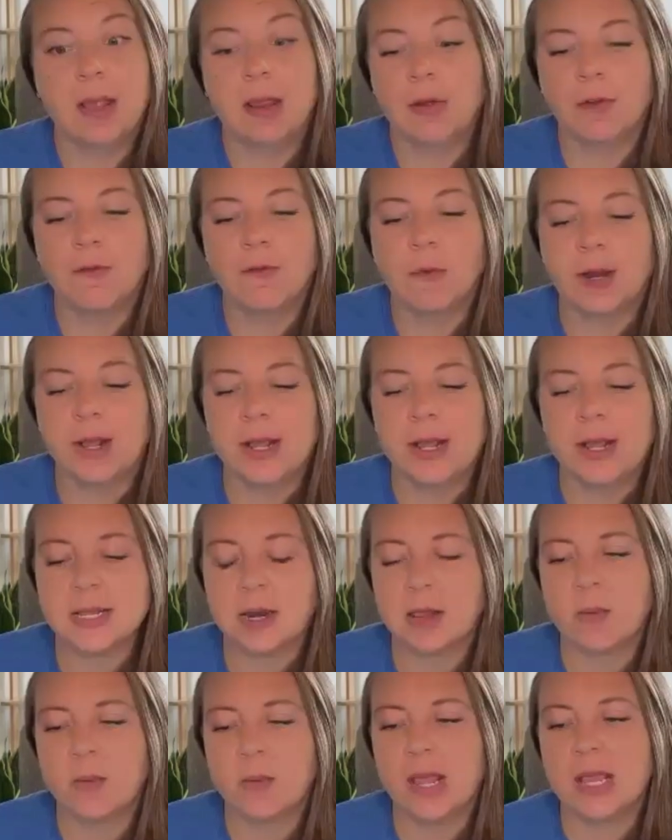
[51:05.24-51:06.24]
or 4 days out
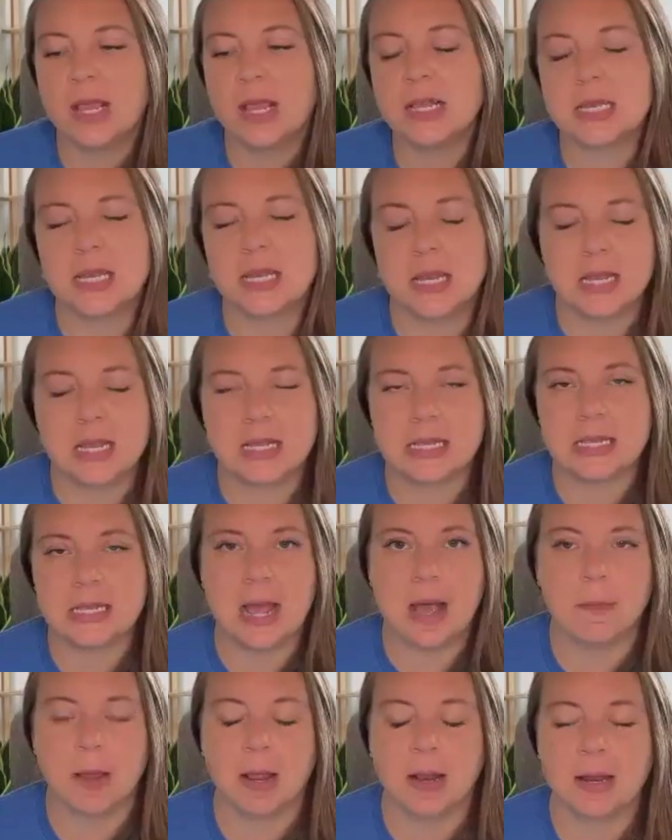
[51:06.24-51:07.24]
of the week, he's
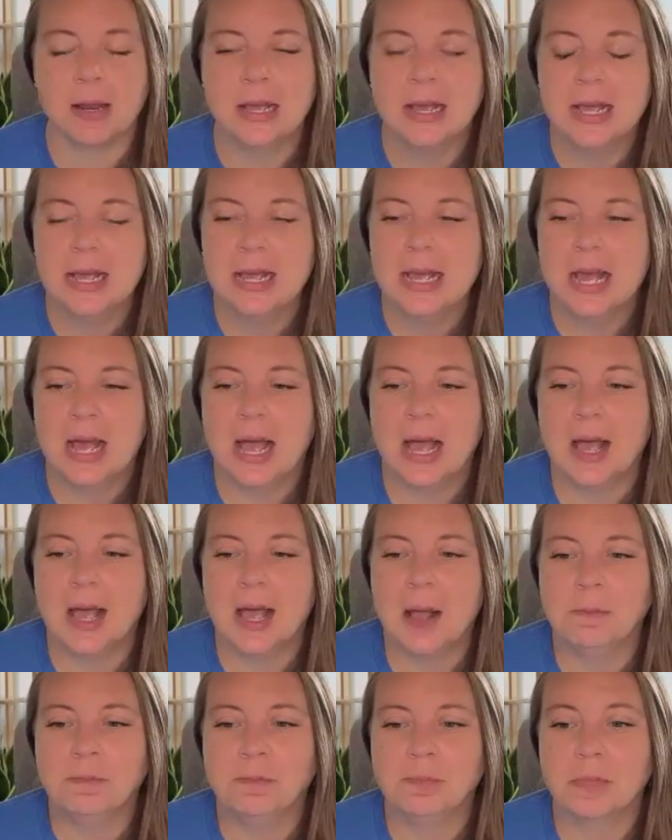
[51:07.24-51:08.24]
napping.
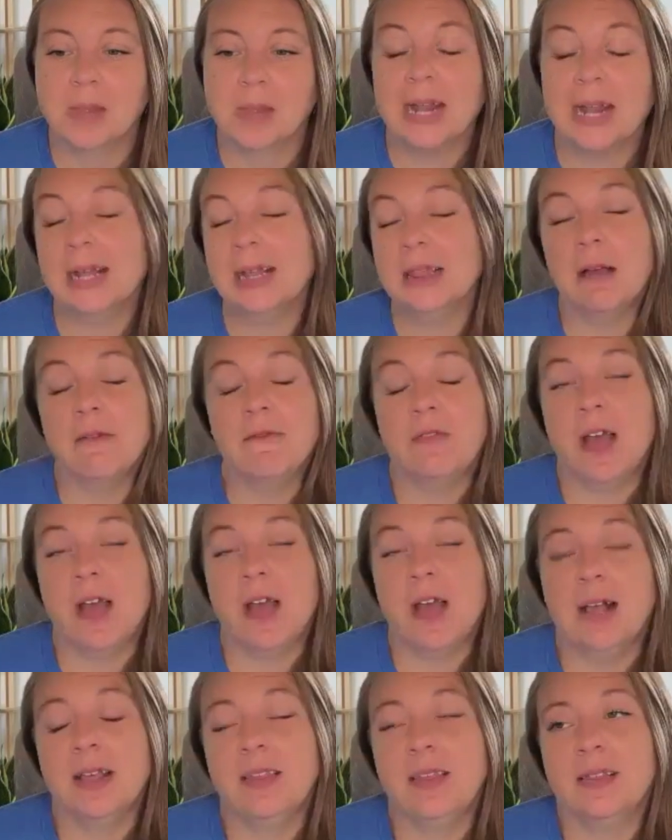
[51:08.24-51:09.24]
And I love that.
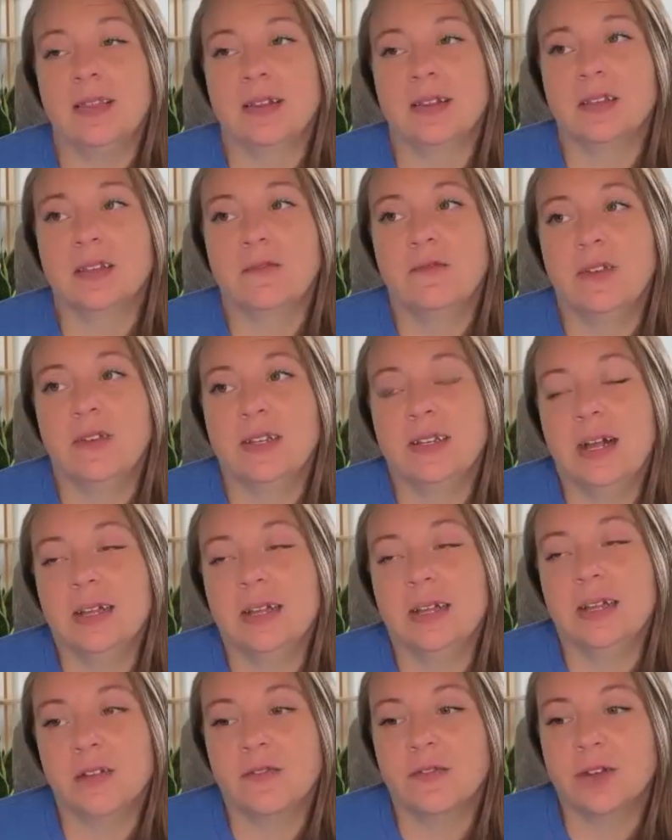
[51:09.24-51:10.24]
I think that's
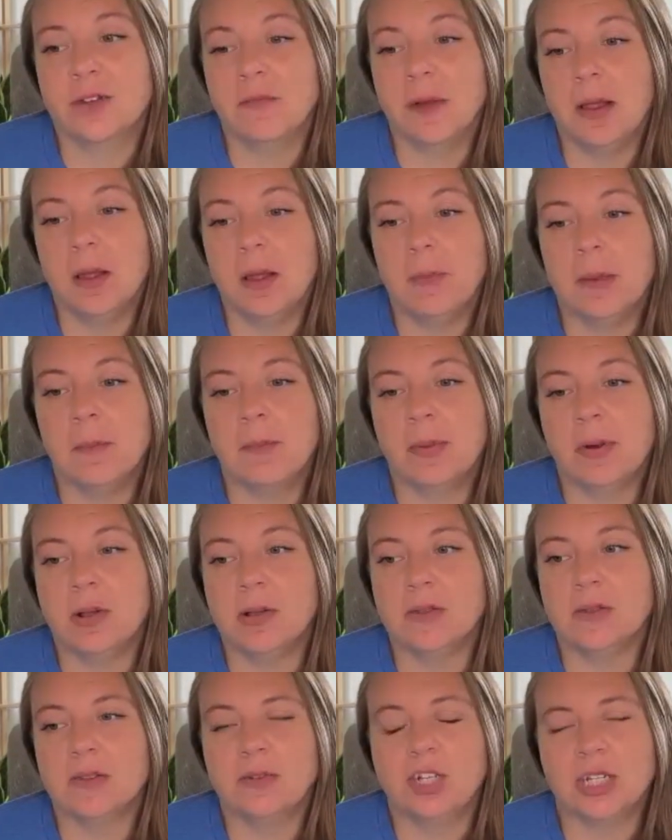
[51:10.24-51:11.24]
fantastic for development, but
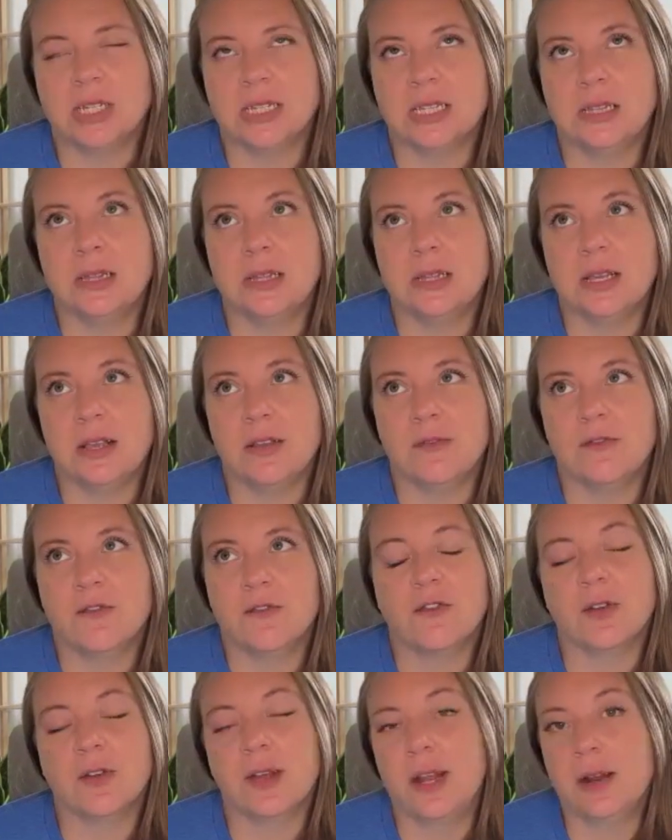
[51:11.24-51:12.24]
also just the
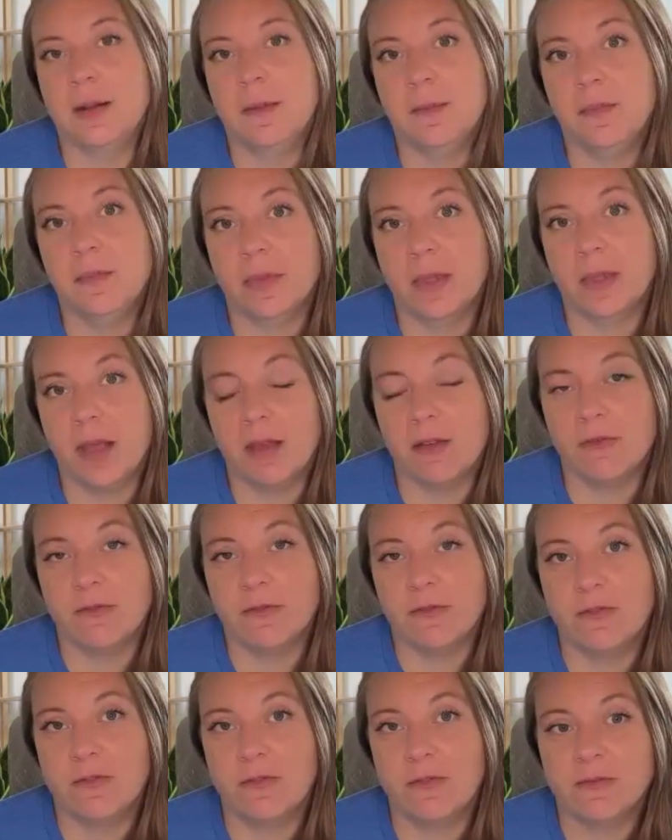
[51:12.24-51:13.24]
freedom
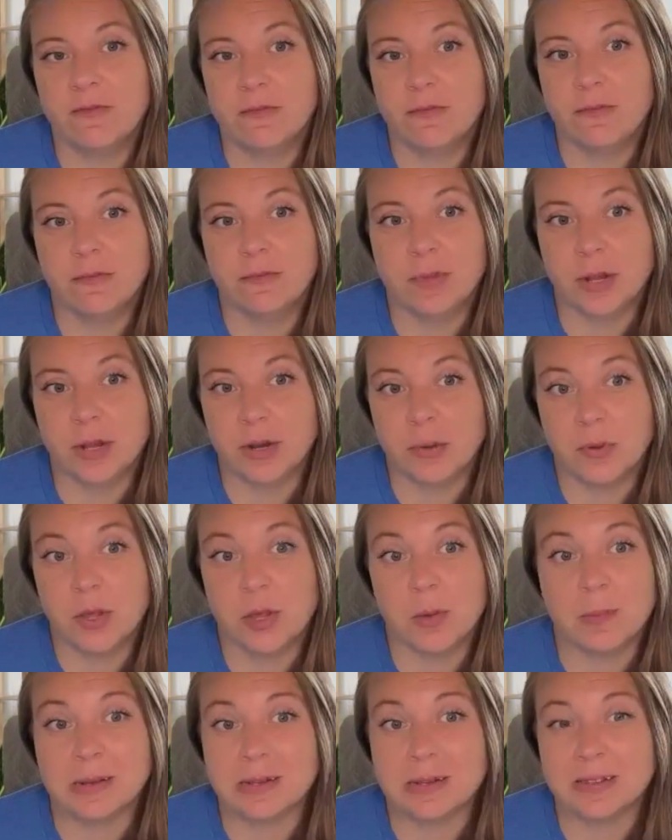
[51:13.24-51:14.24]
of, you know,
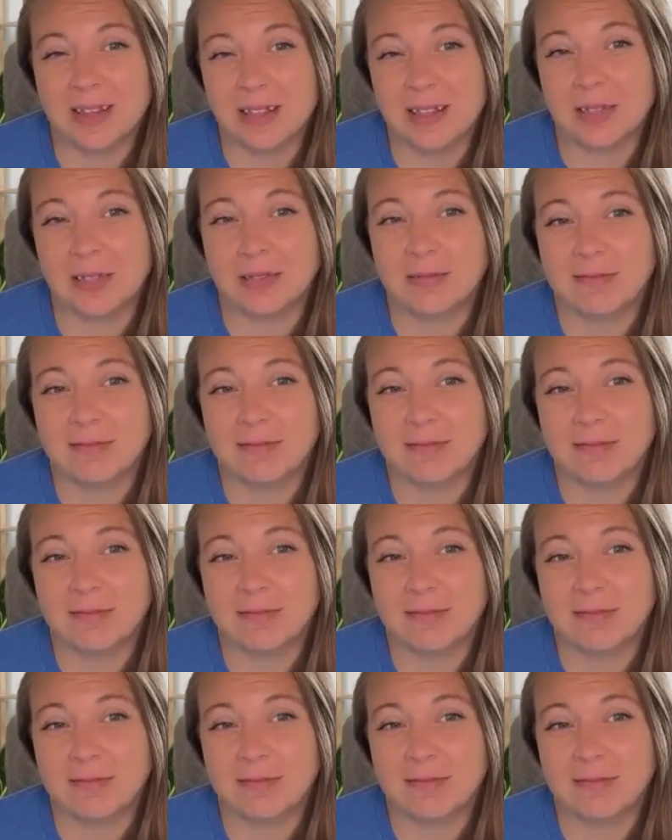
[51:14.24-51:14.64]
humans, like